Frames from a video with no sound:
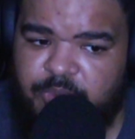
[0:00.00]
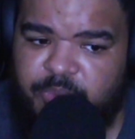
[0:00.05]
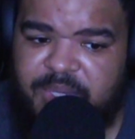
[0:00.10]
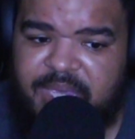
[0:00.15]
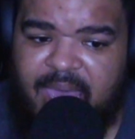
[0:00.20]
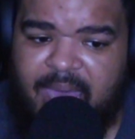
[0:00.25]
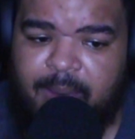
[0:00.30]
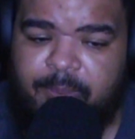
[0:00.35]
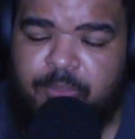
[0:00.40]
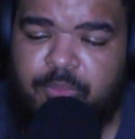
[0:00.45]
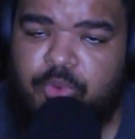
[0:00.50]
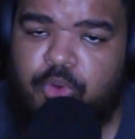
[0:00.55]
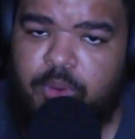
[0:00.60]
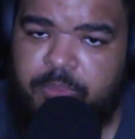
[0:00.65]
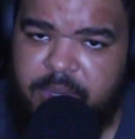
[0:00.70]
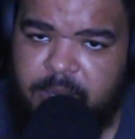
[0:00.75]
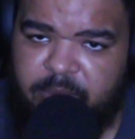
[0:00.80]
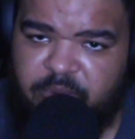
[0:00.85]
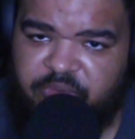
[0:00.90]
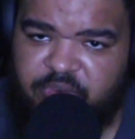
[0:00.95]
So we had
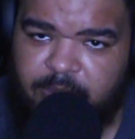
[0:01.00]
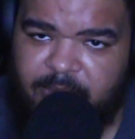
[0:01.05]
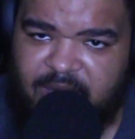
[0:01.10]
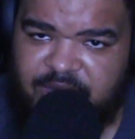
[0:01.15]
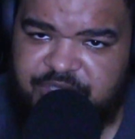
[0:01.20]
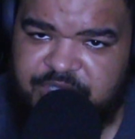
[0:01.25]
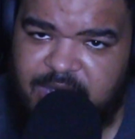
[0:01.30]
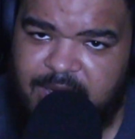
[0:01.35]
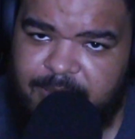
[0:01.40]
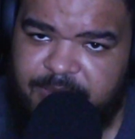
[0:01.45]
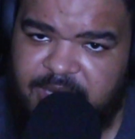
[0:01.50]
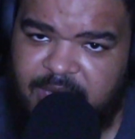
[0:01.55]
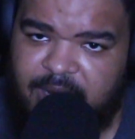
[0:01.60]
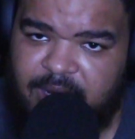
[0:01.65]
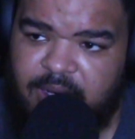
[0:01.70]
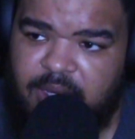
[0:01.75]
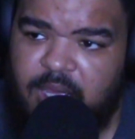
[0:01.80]
more people from my job